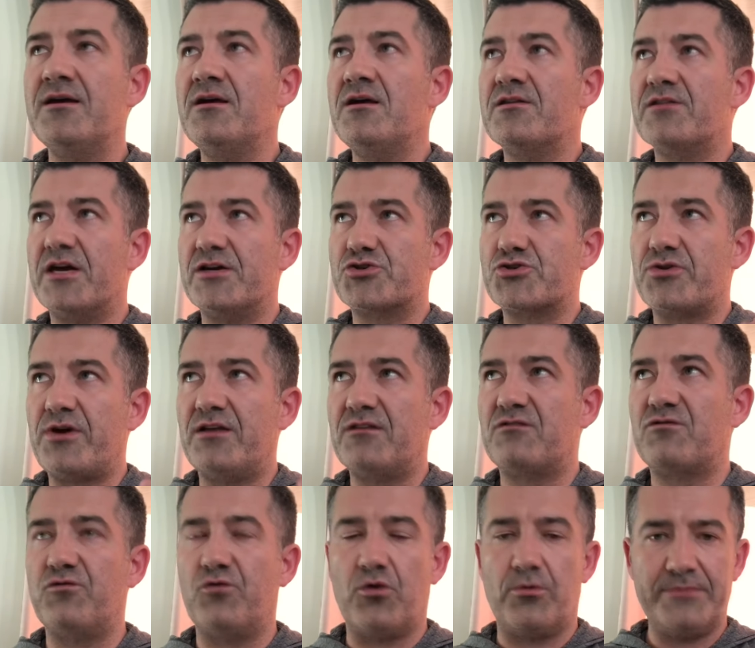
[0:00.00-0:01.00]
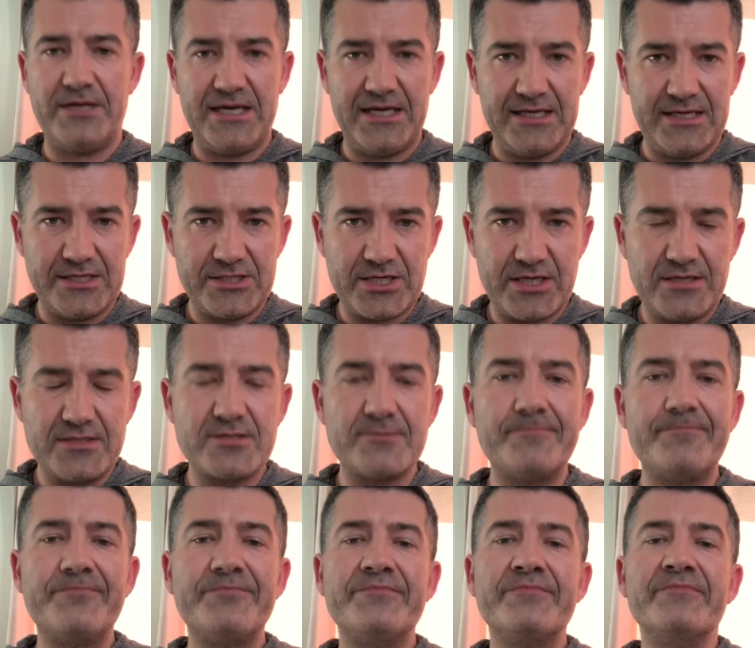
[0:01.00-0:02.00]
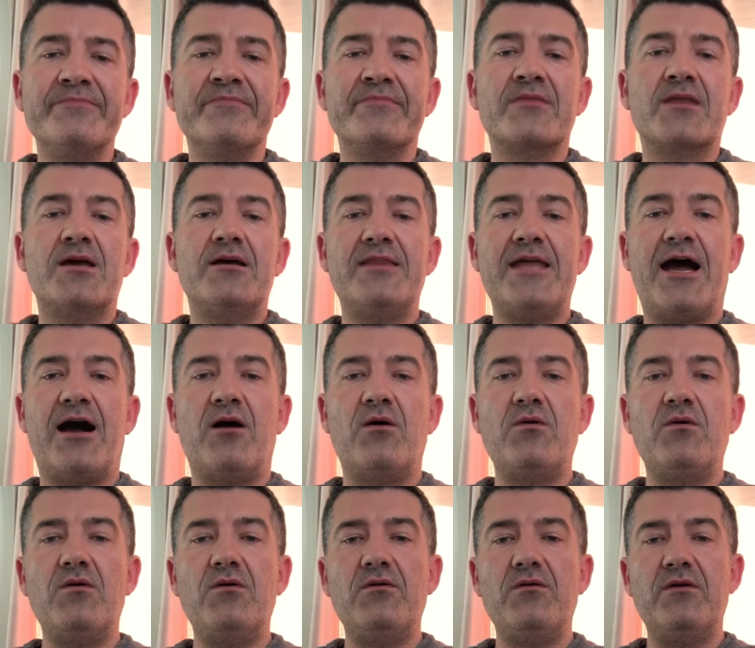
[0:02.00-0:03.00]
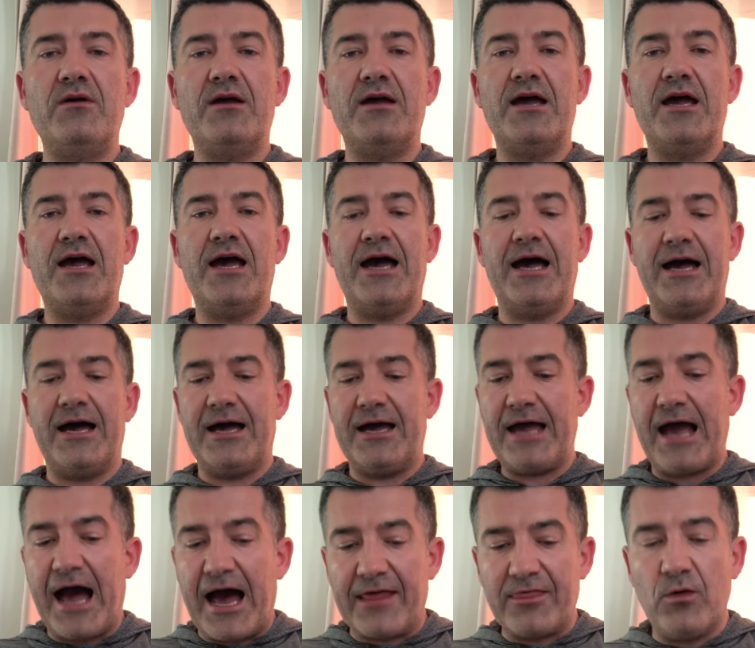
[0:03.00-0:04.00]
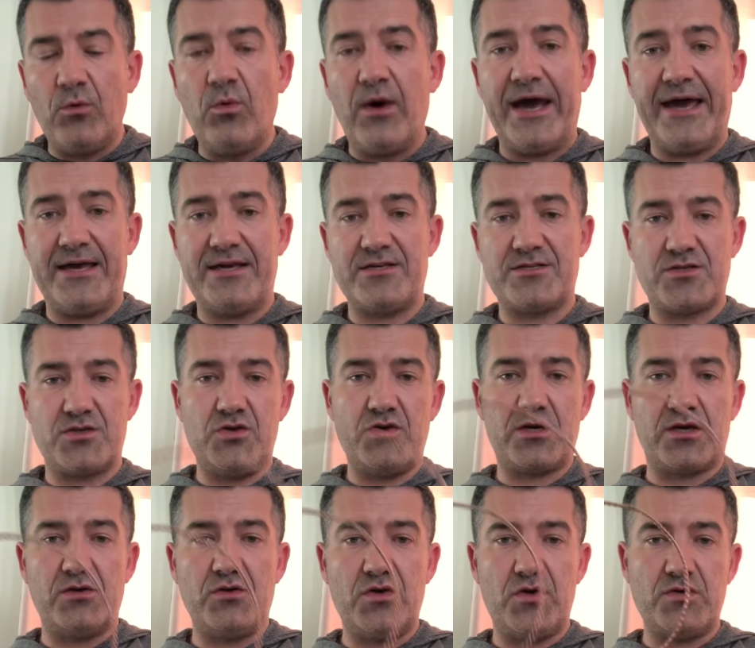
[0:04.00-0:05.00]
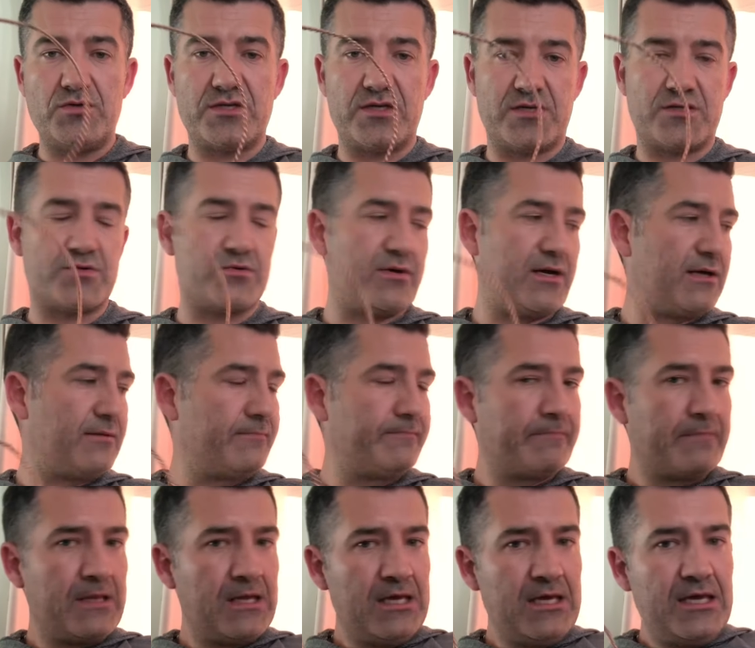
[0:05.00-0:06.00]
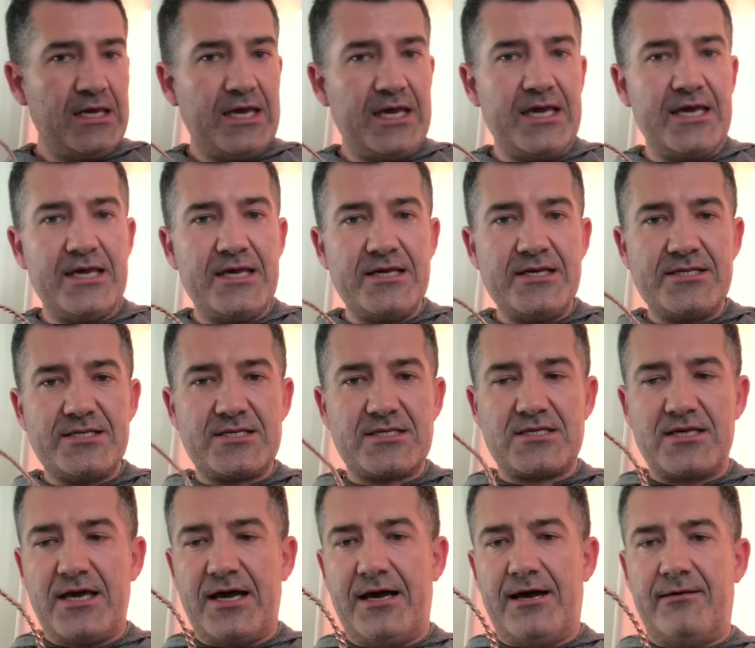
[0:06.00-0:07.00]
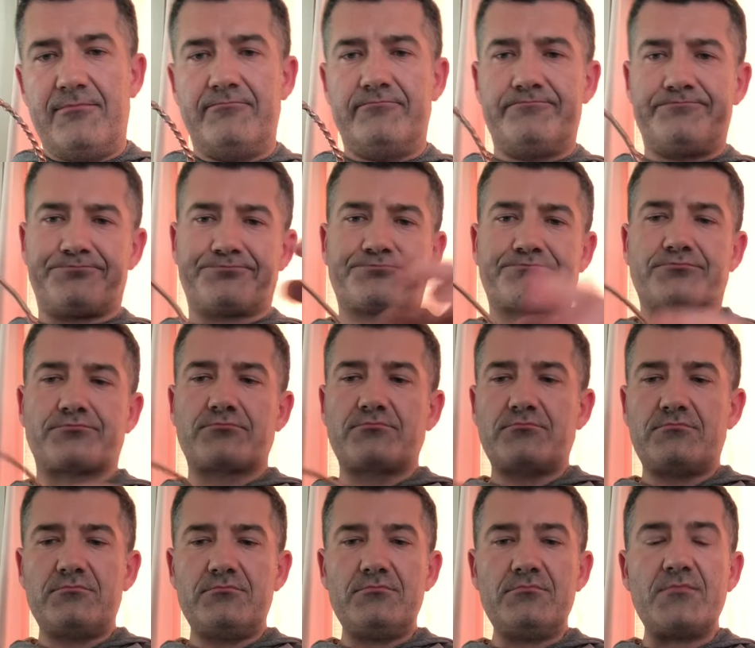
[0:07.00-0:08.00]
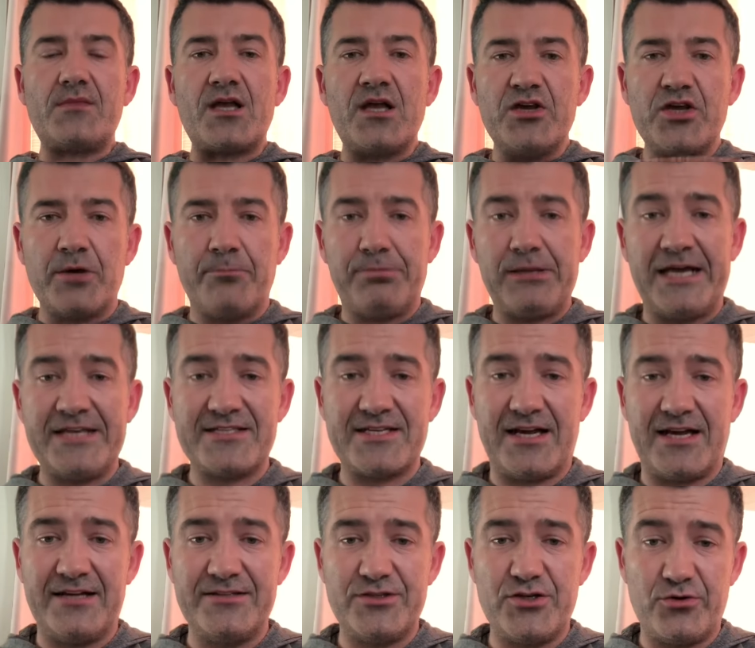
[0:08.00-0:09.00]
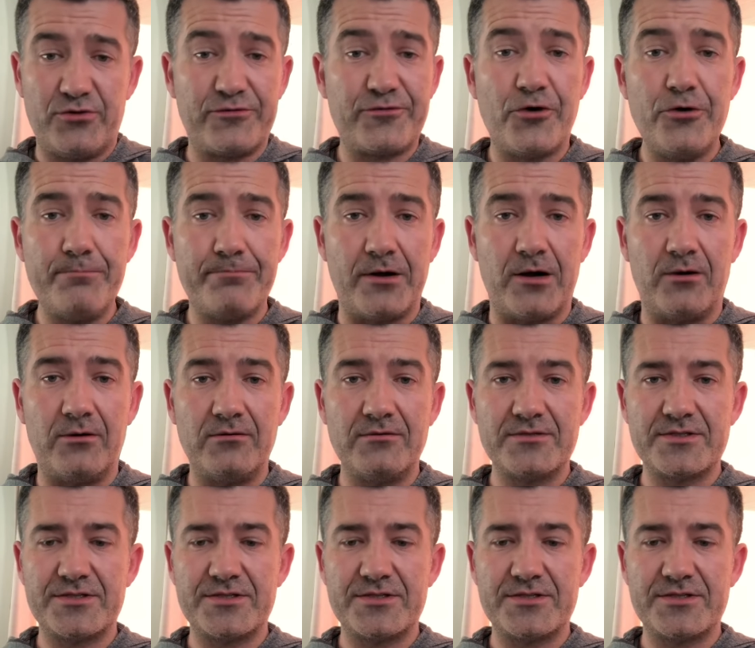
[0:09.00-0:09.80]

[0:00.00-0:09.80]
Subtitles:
They transform the energies. Now, other ways you can use this ring is you can place it under your fruit bowl.